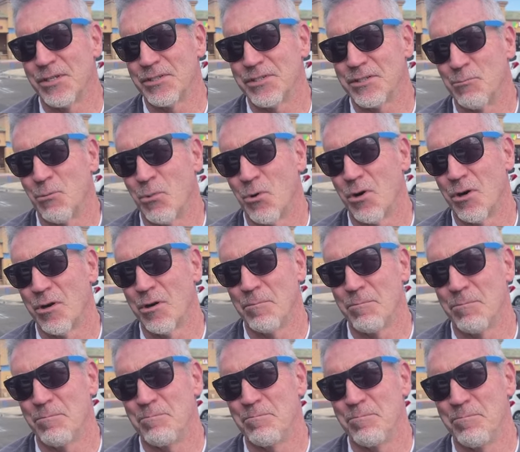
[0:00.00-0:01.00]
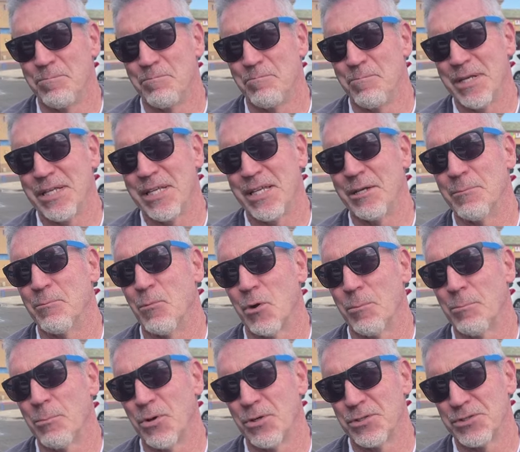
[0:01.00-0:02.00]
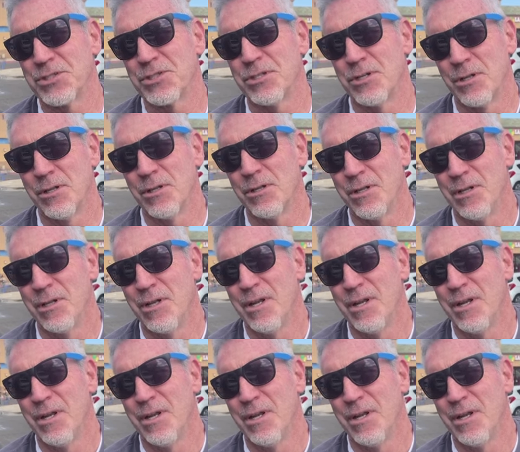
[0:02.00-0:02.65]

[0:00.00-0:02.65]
It's more making it more personal